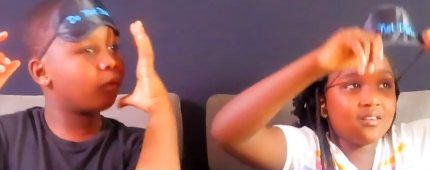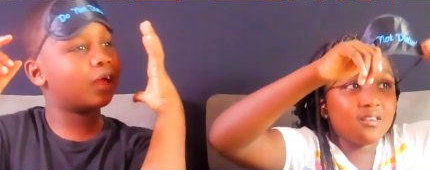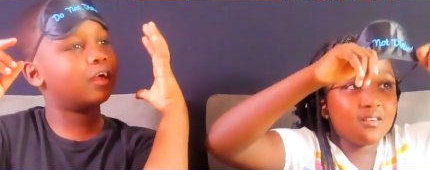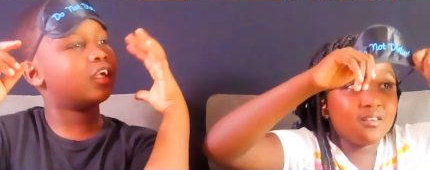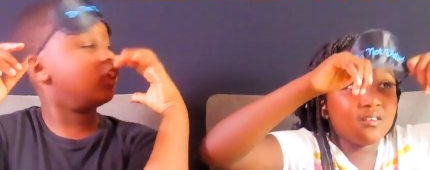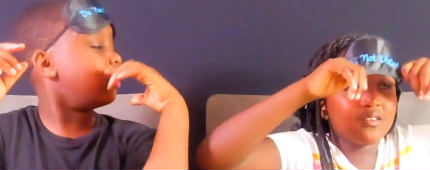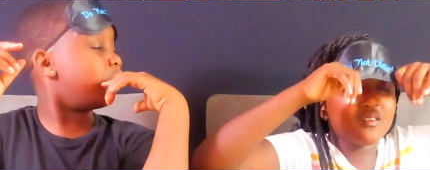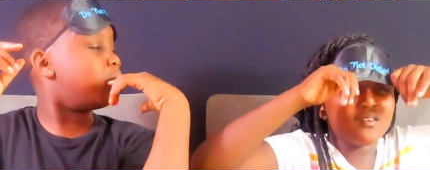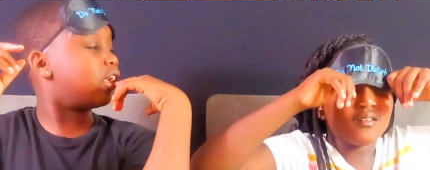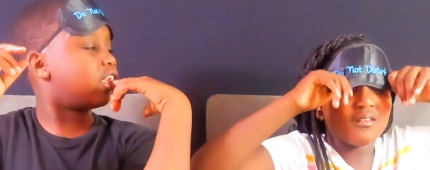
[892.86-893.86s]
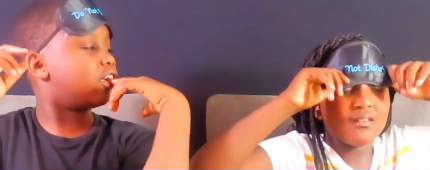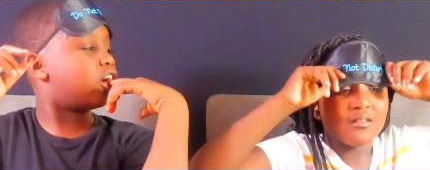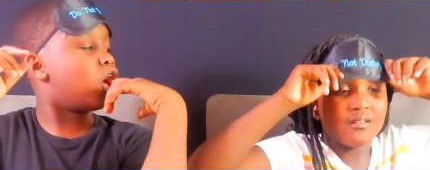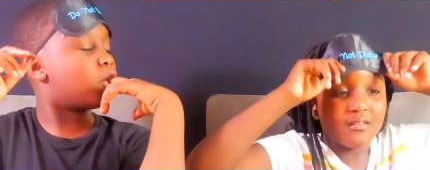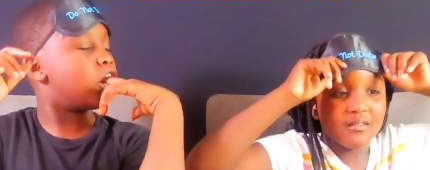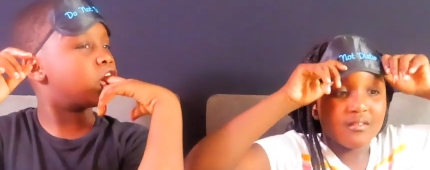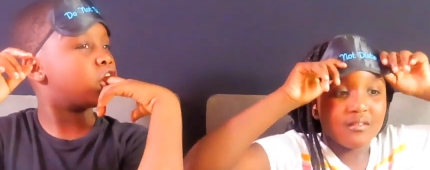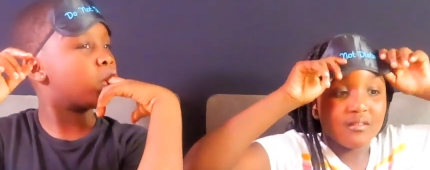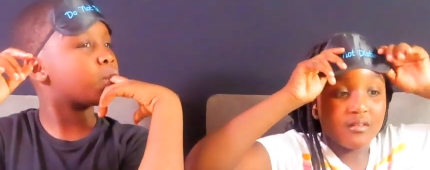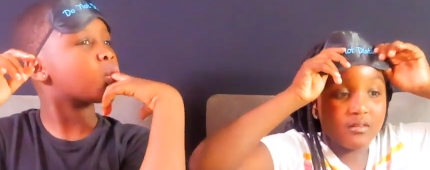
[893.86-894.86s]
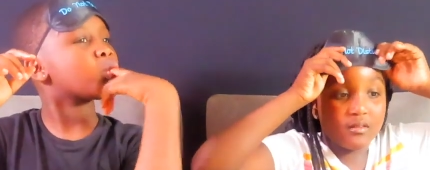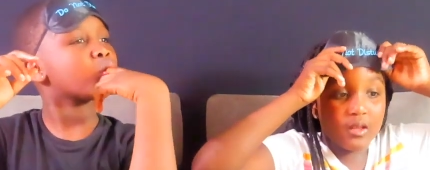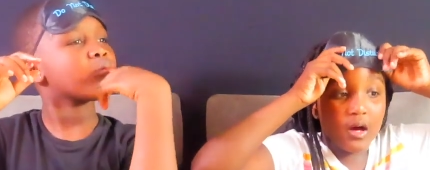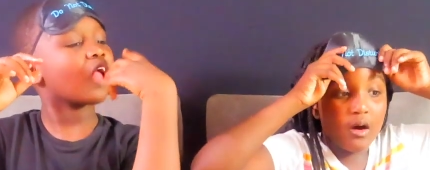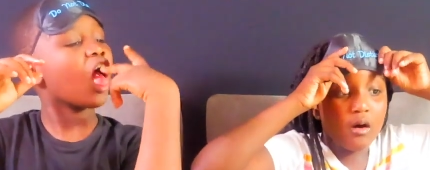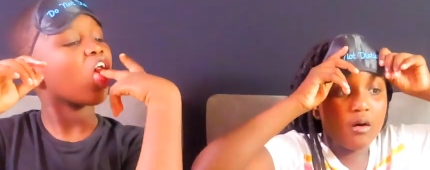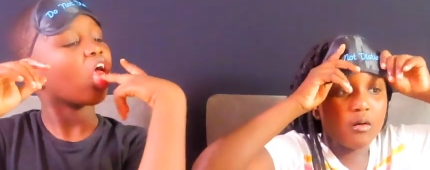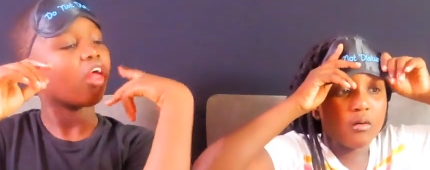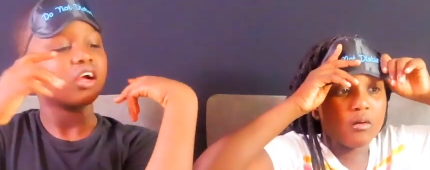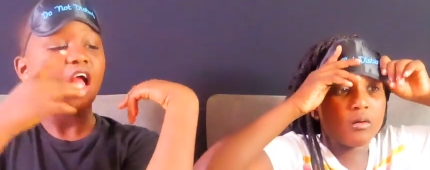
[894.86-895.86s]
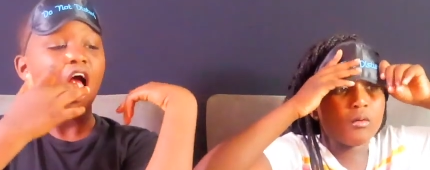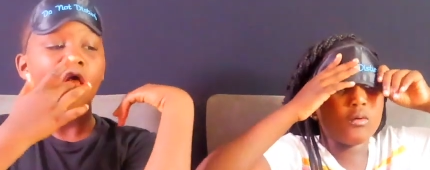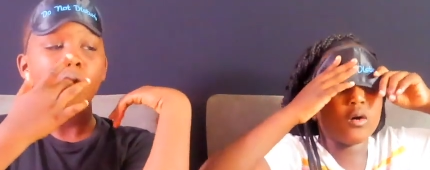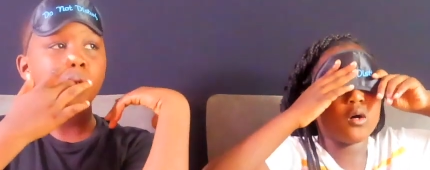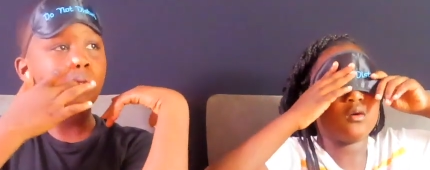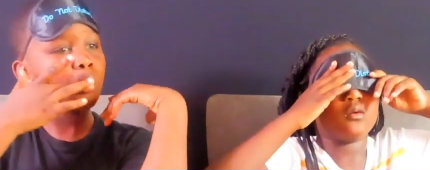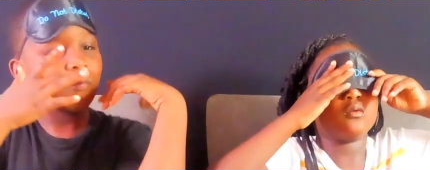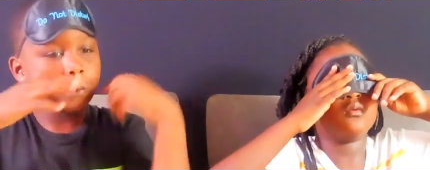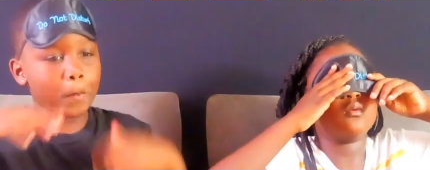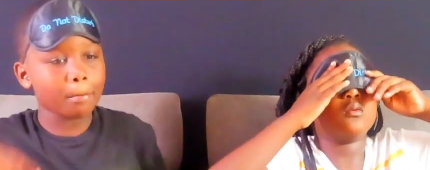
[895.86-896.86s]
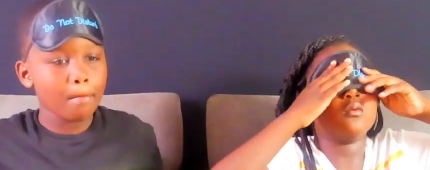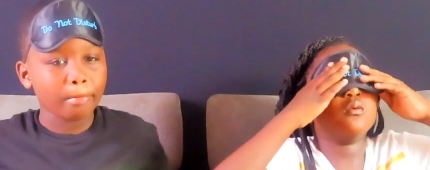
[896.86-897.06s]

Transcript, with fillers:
Speaker 1: Can you have my ones? Go first. I got more anyway. I got other ones in there.